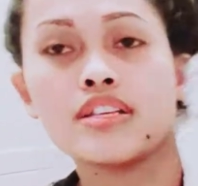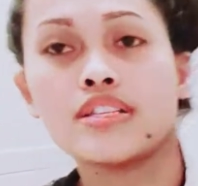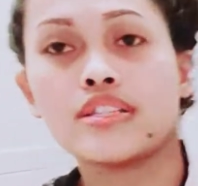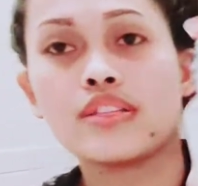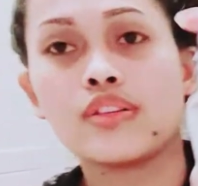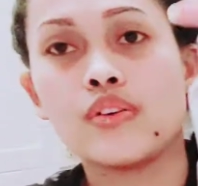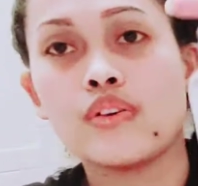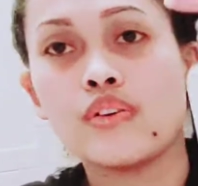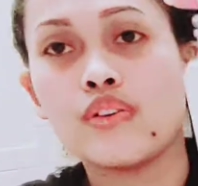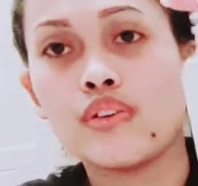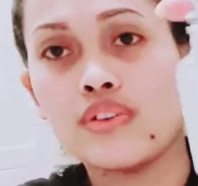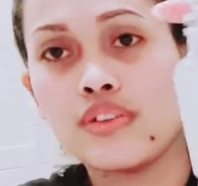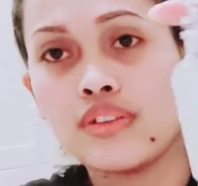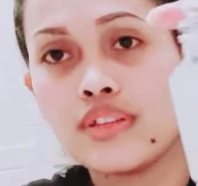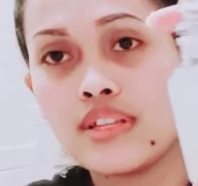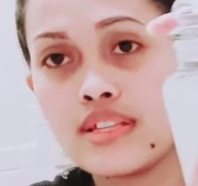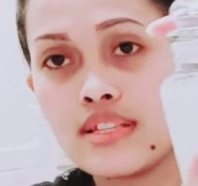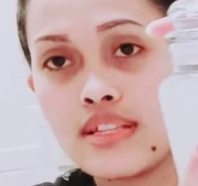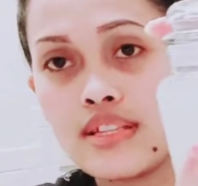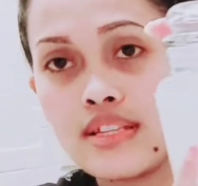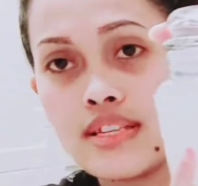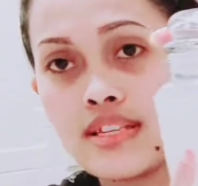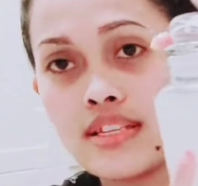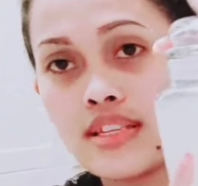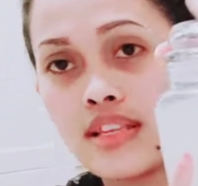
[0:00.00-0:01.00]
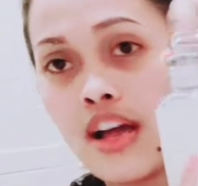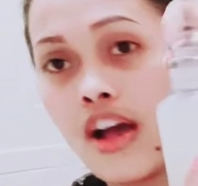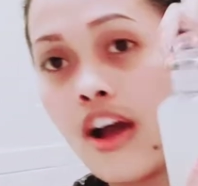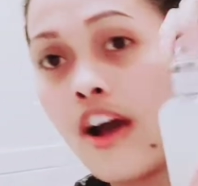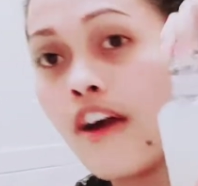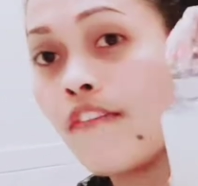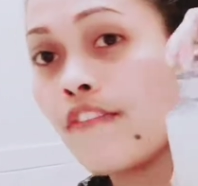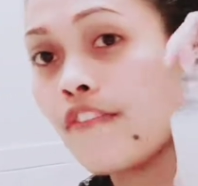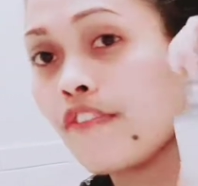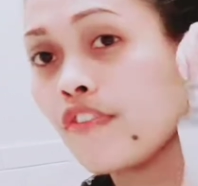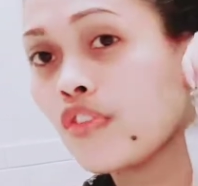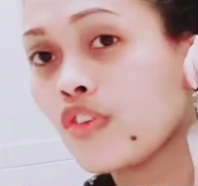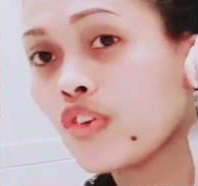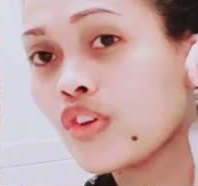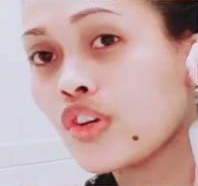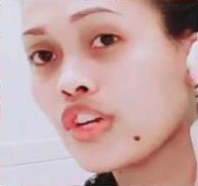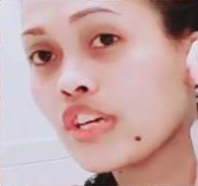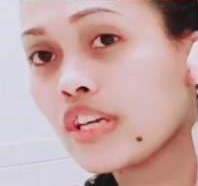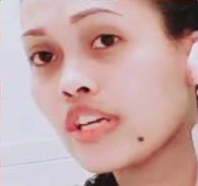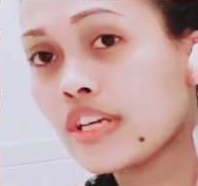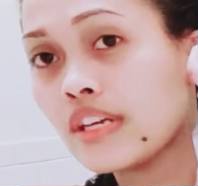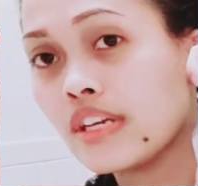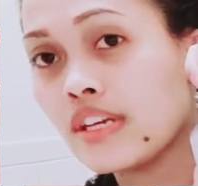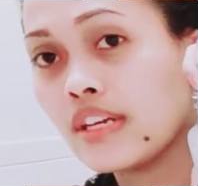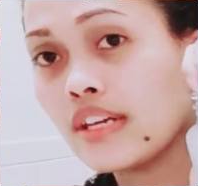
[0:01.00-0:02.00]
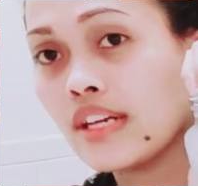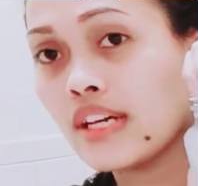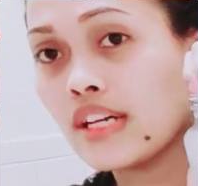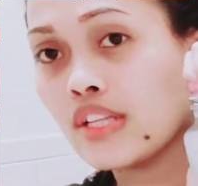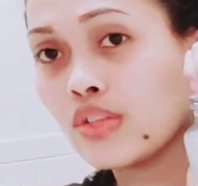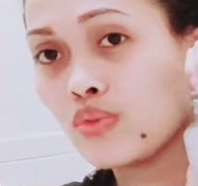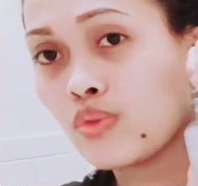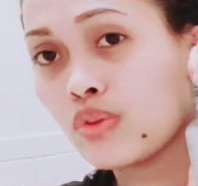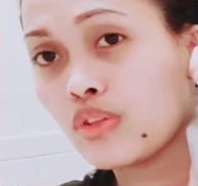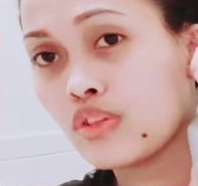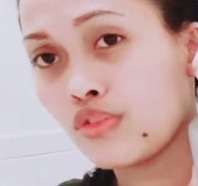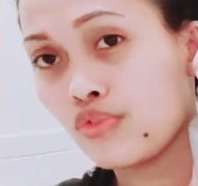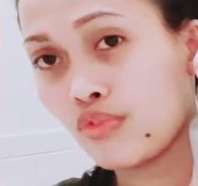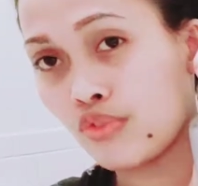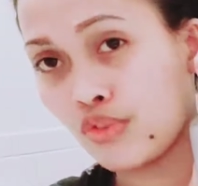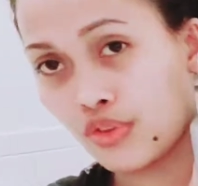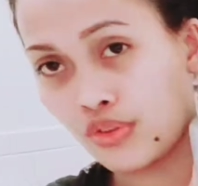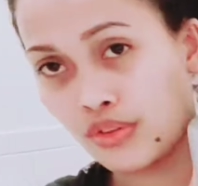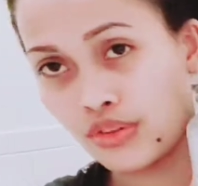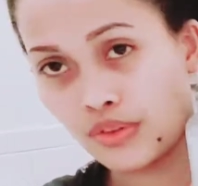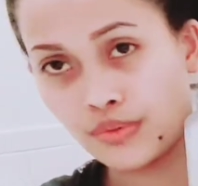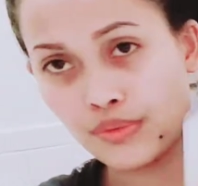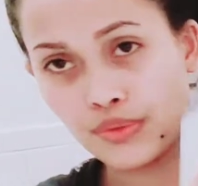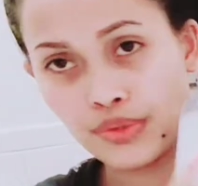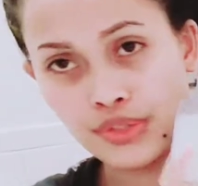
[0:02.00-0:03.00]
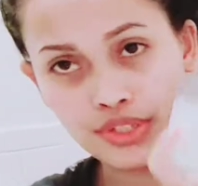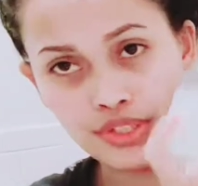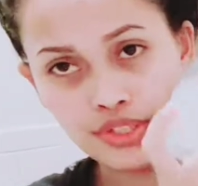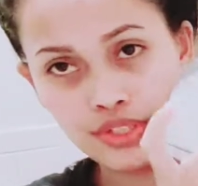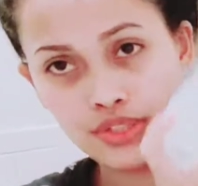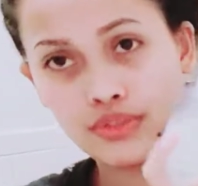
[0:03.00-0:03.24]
So this is after the 24 hours.